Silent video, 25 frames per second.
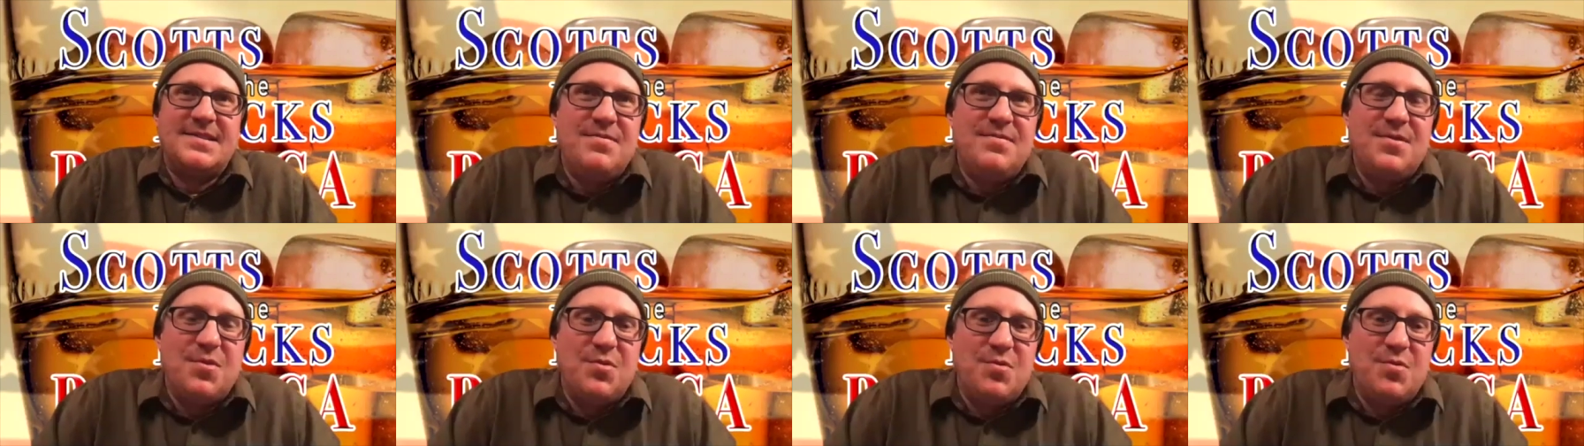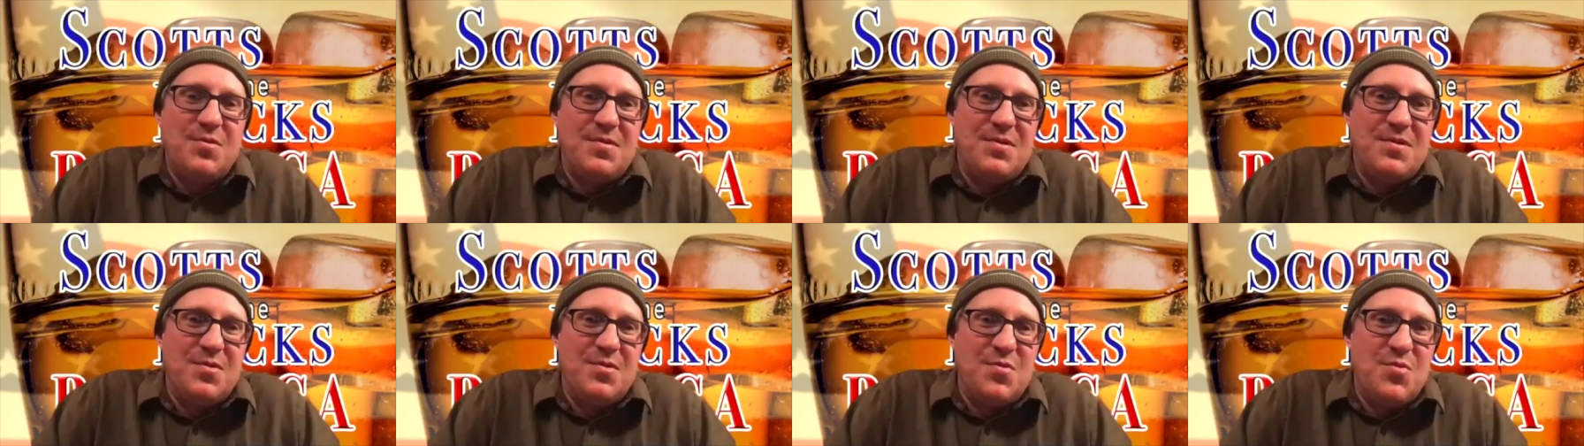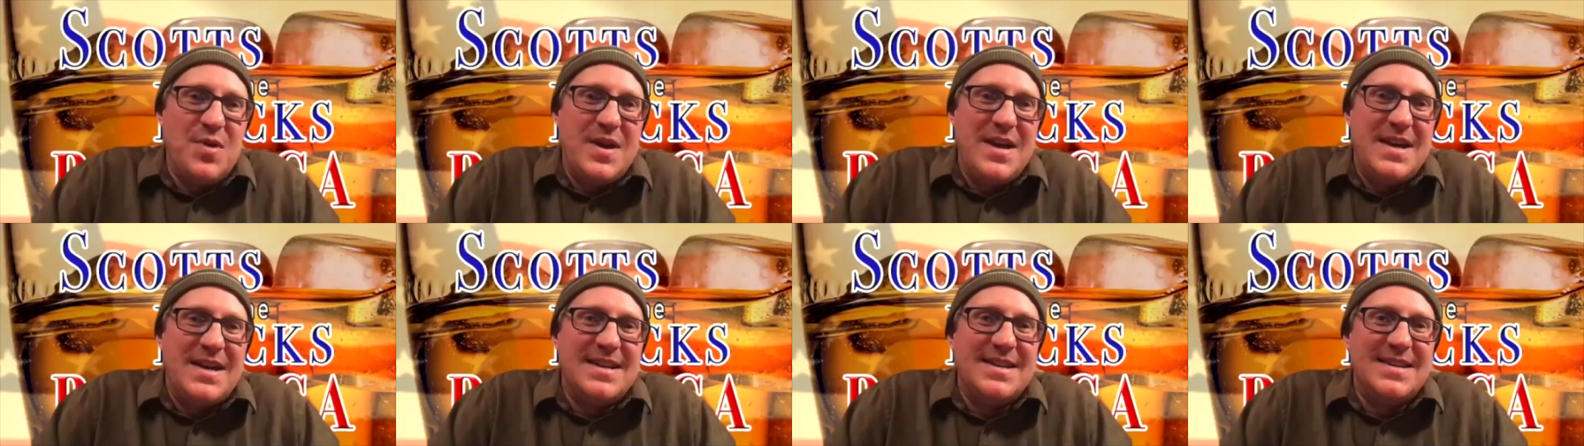the
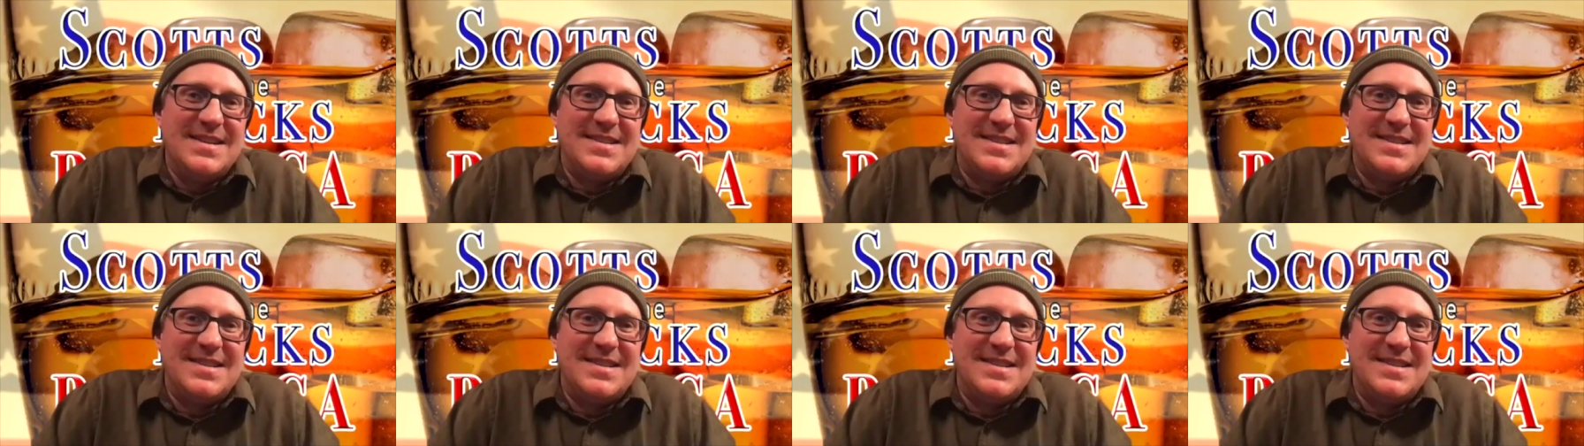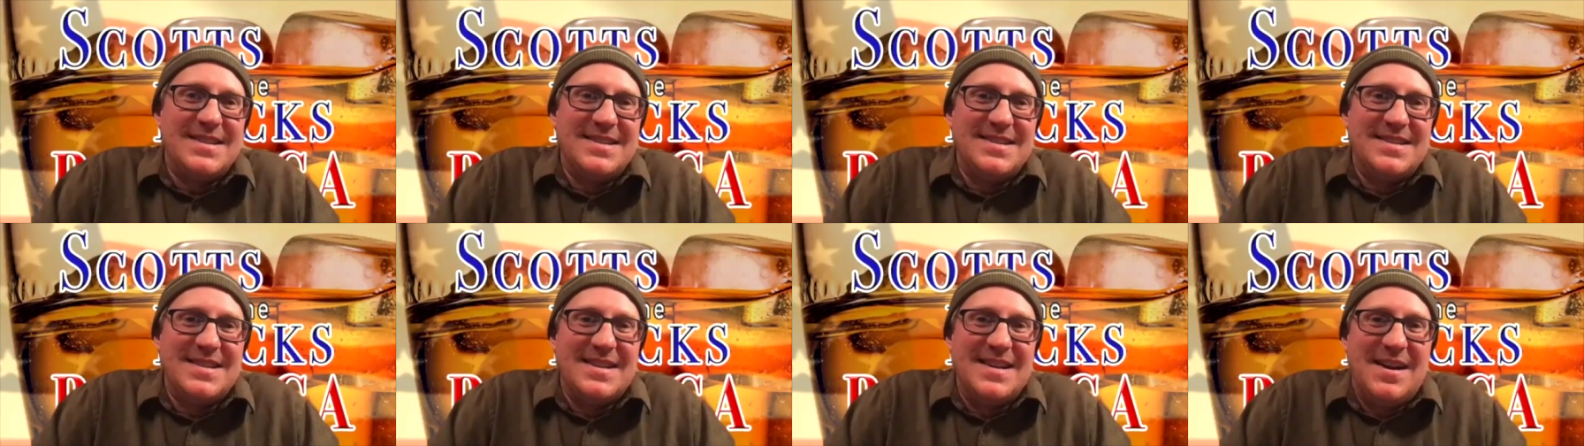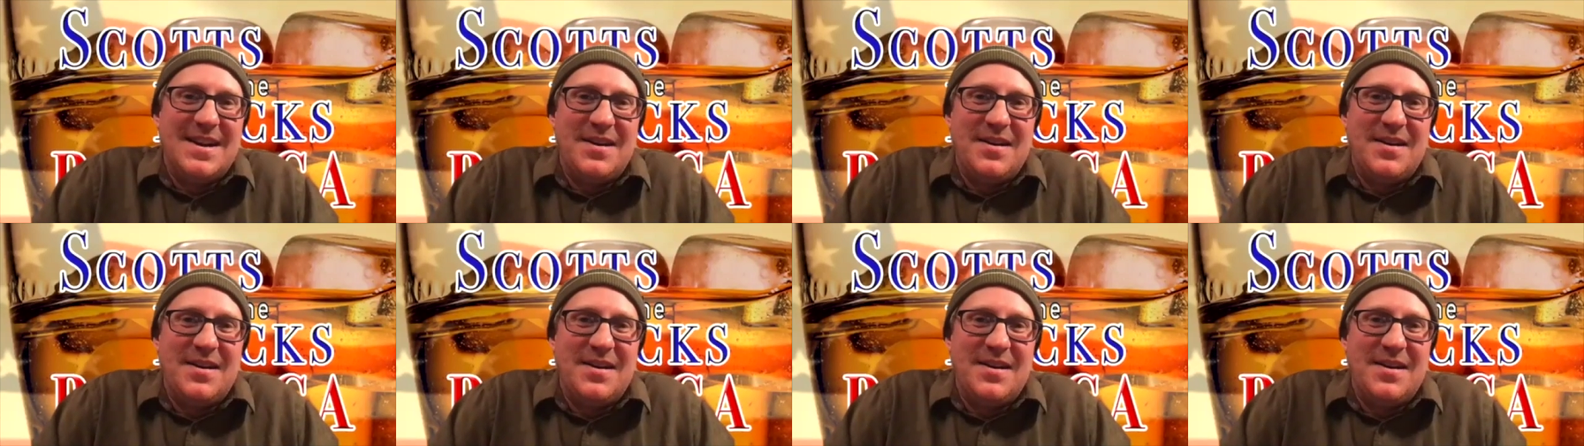weaknesses in our